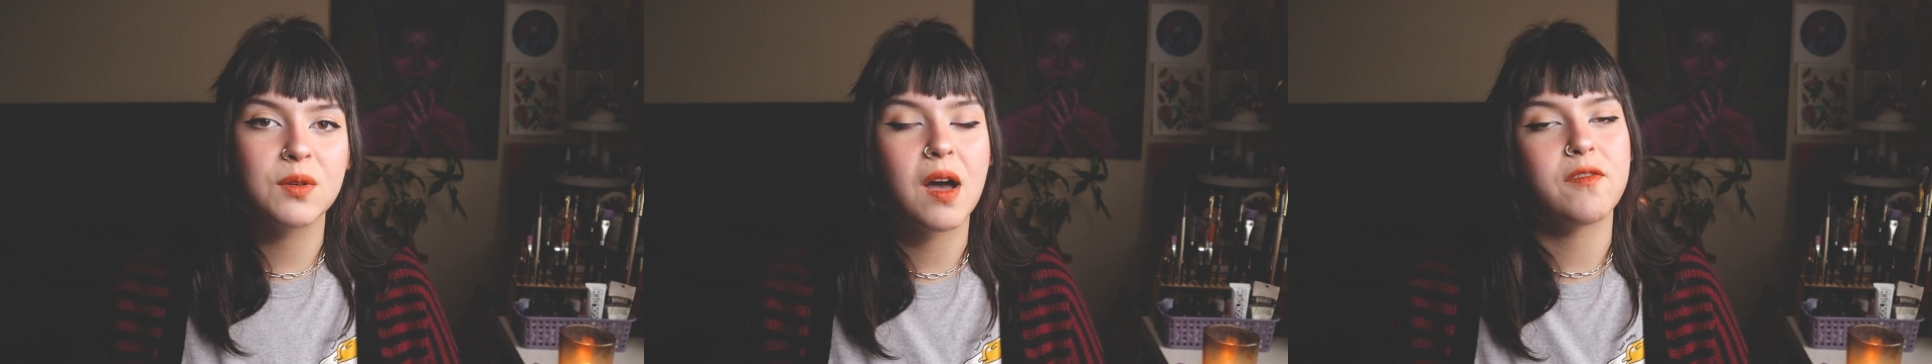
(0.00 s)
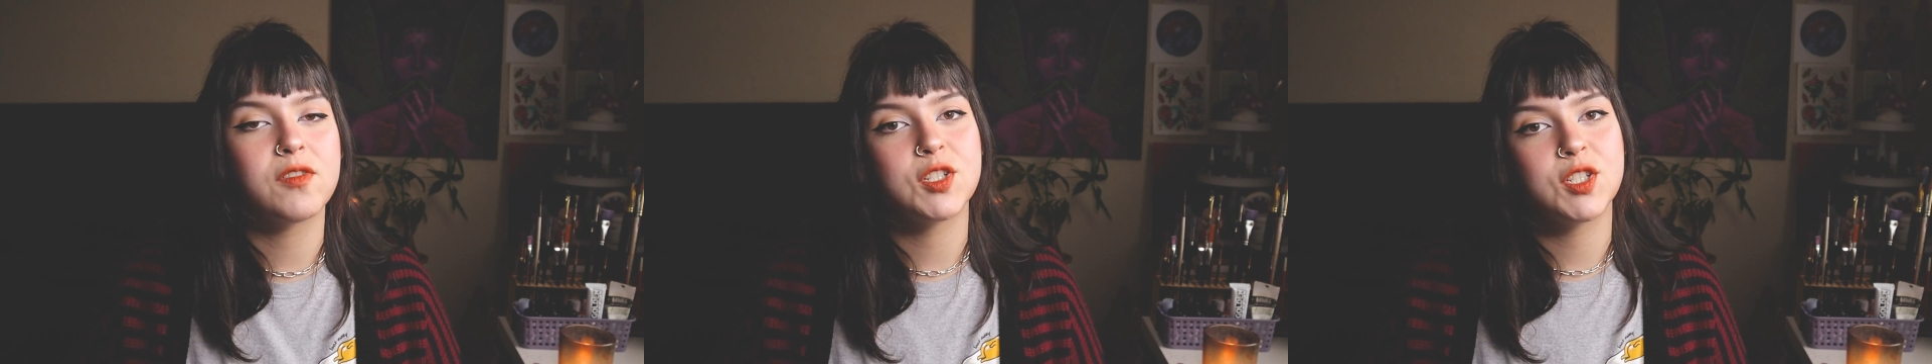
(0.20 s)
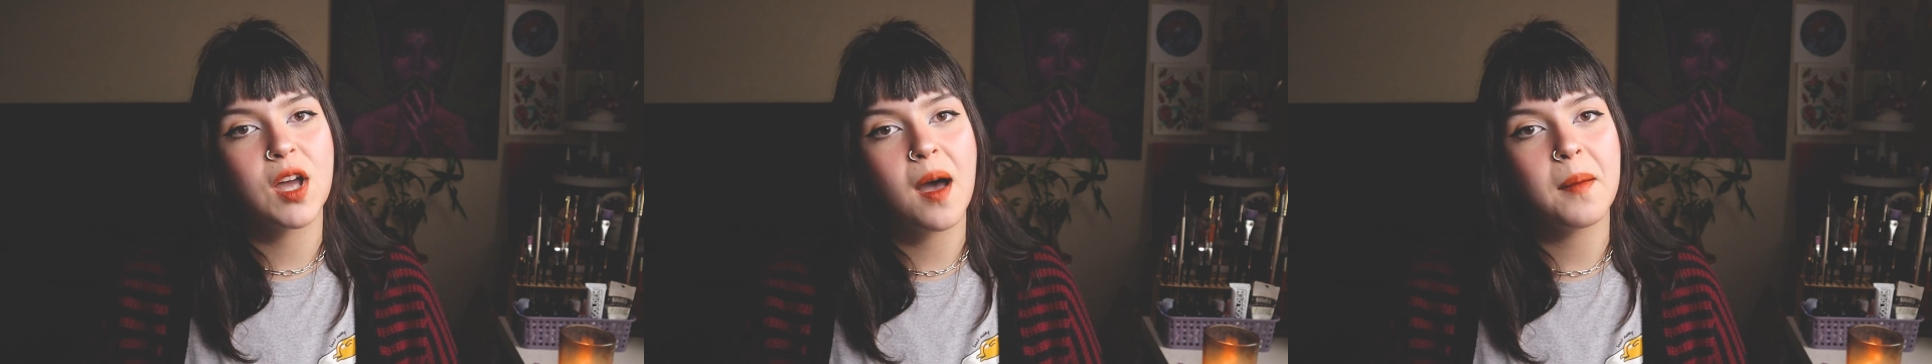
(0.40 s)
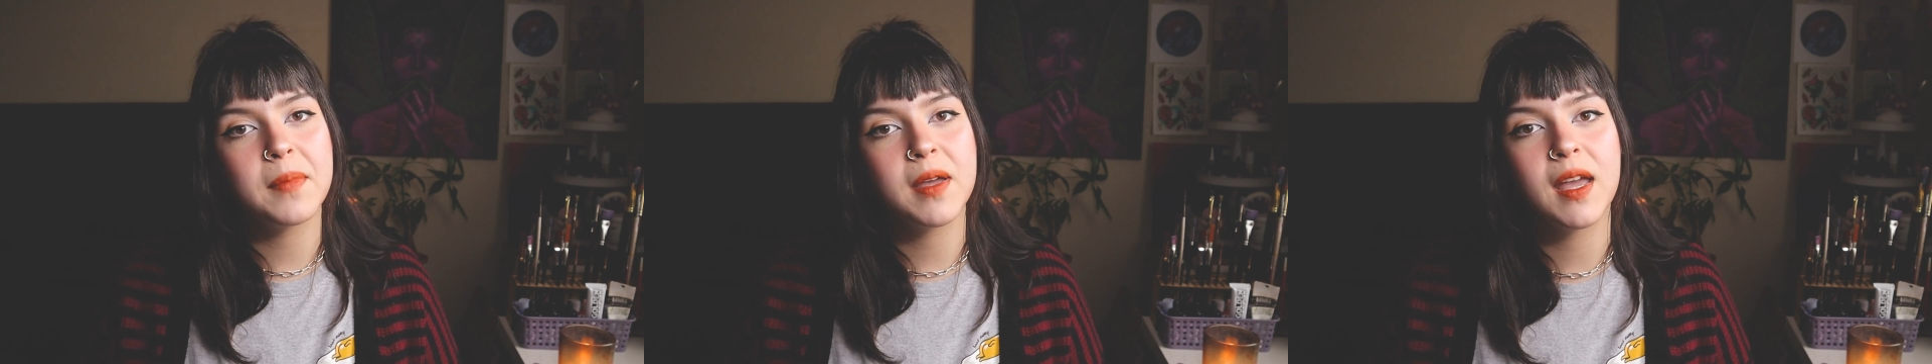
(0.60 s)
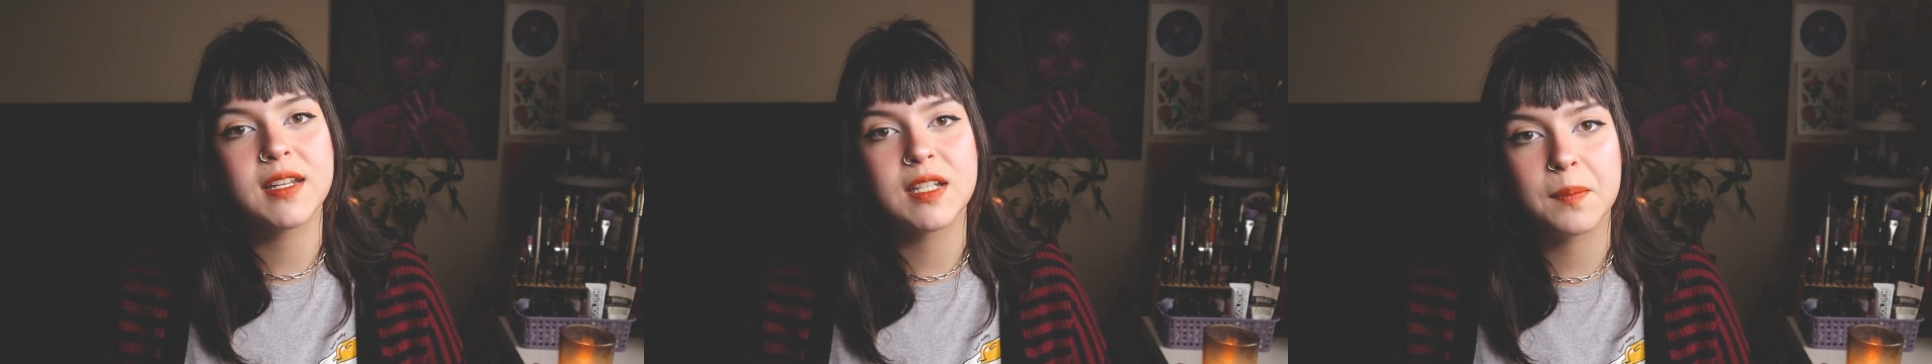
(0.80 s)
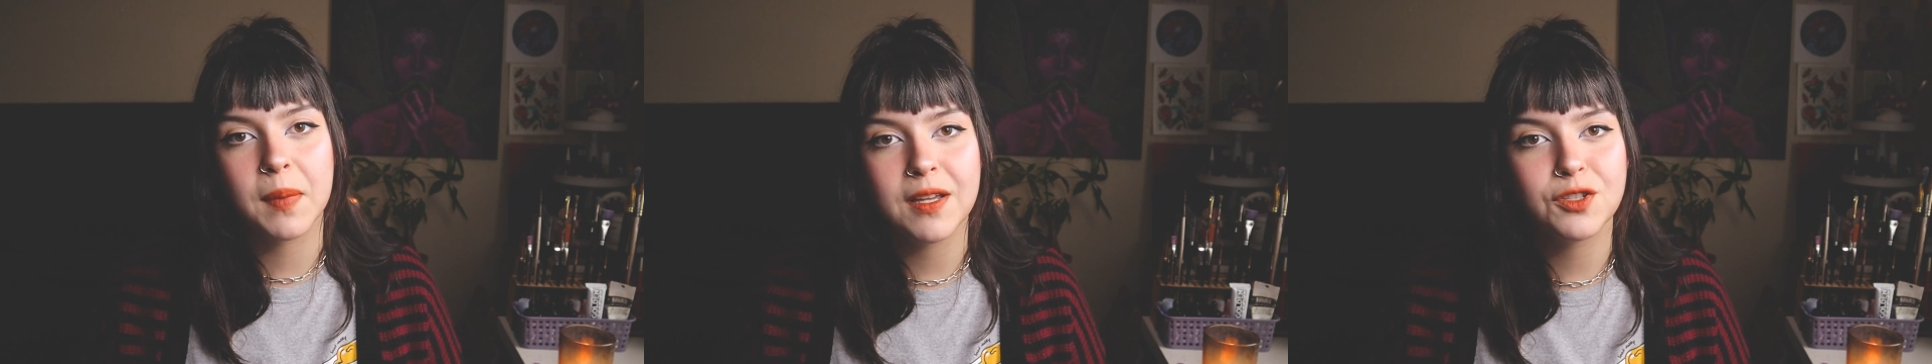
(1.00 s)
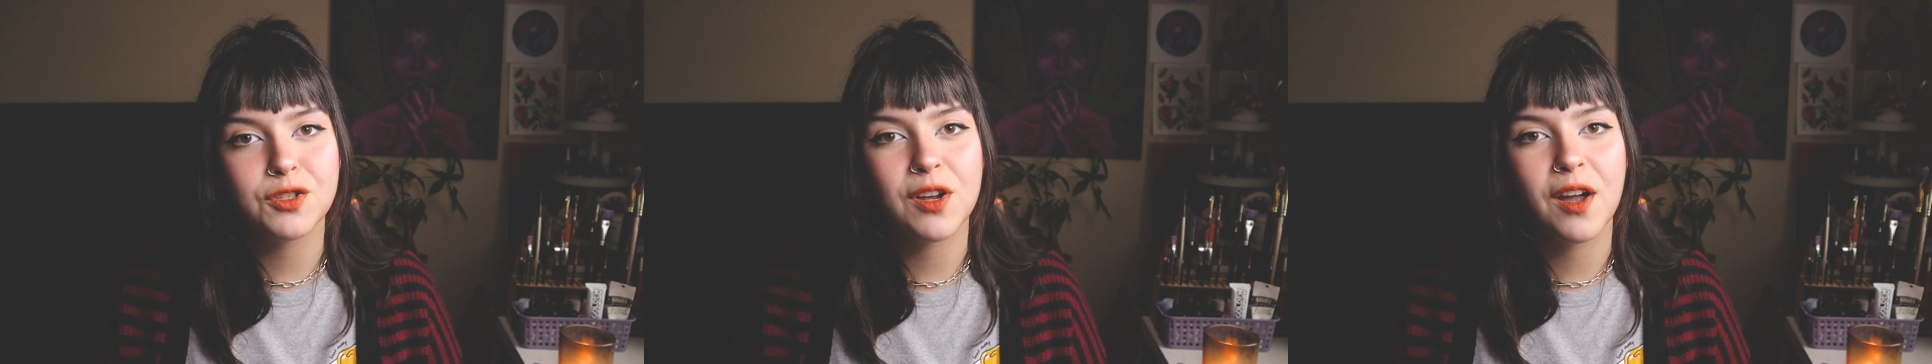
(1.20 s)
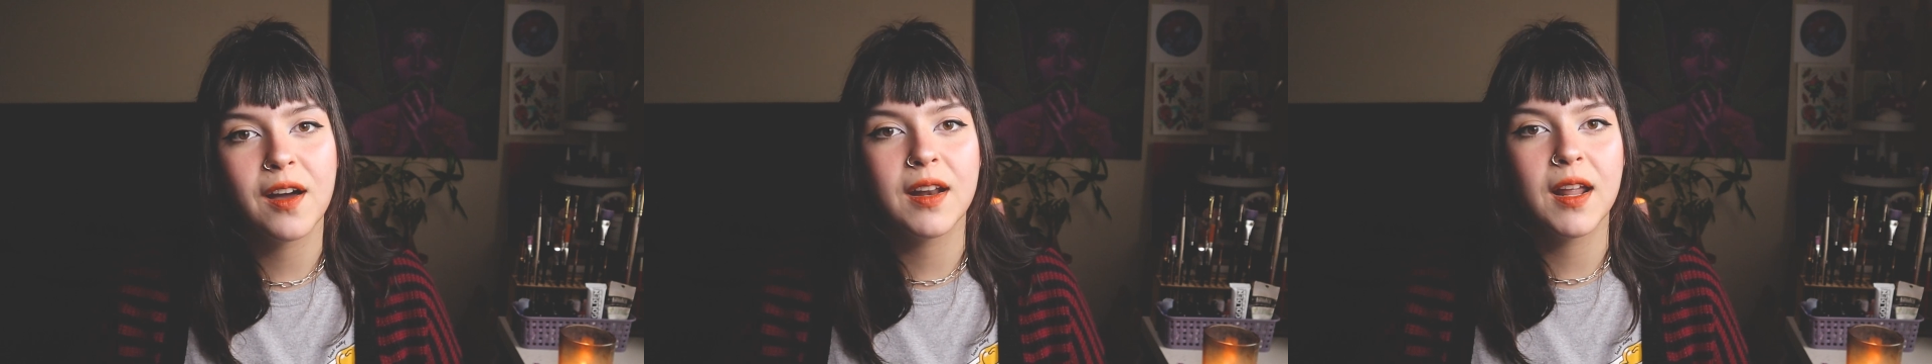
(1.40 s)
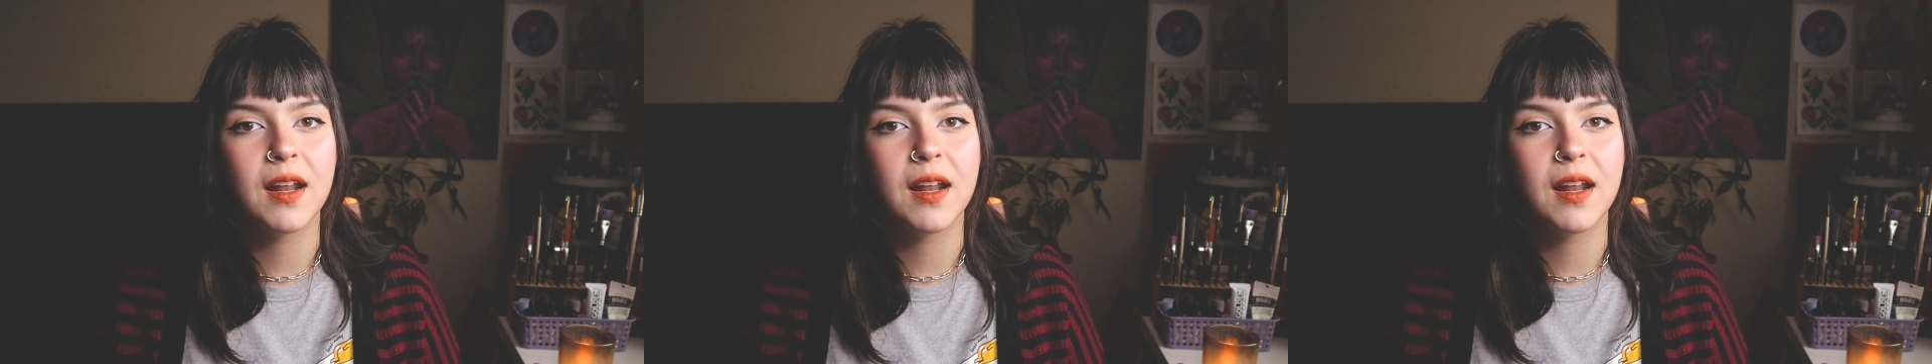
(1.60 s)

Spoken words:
have a shop and a Patreon,